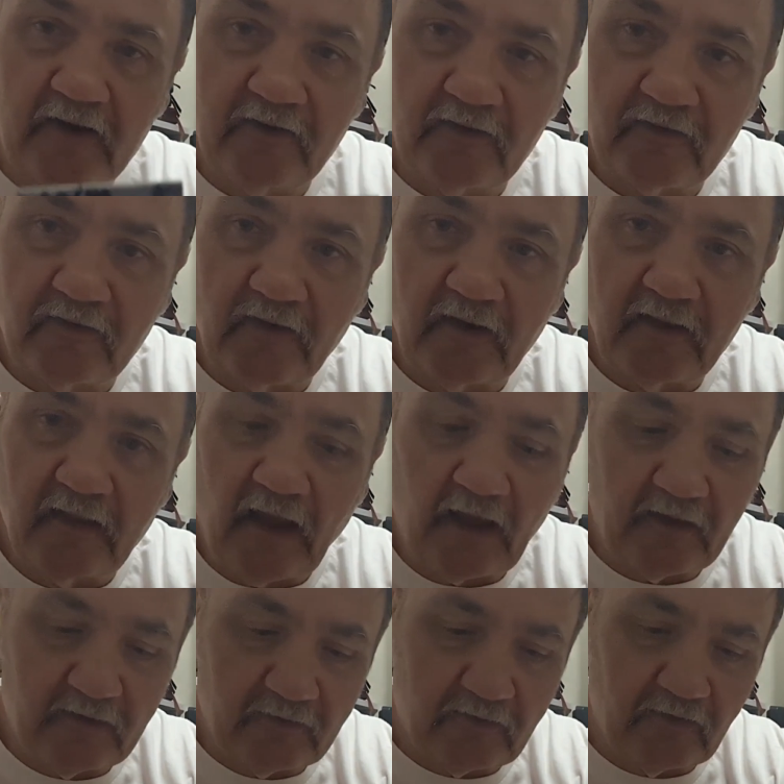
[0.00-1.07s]
You see that?
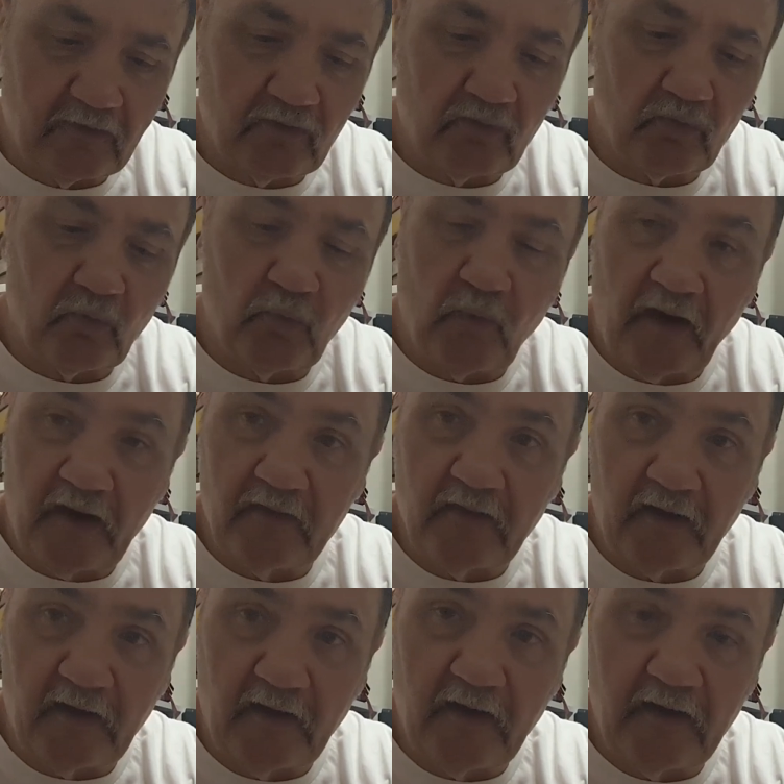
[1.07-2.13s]
This is the way
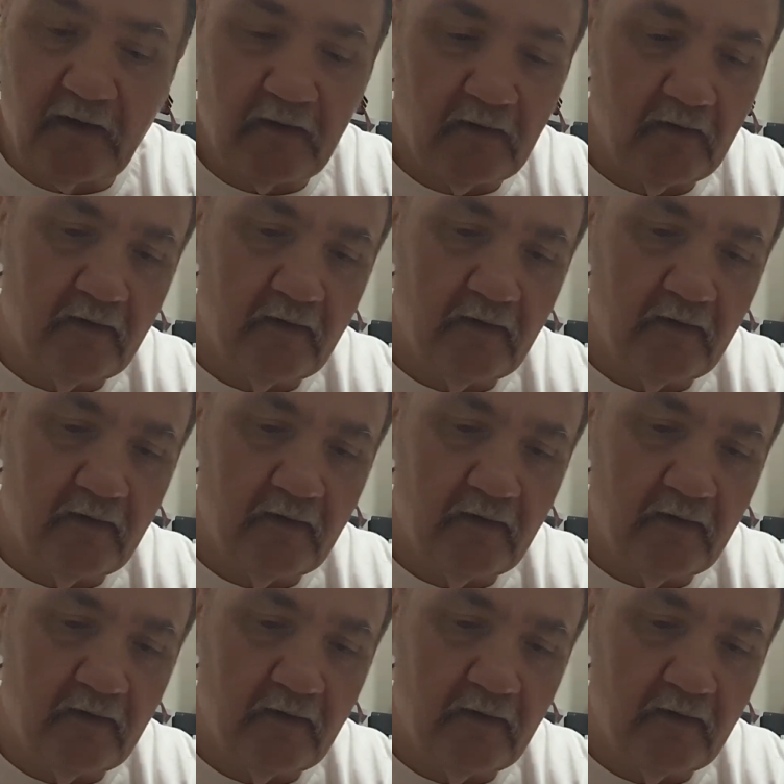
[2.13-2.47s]
that he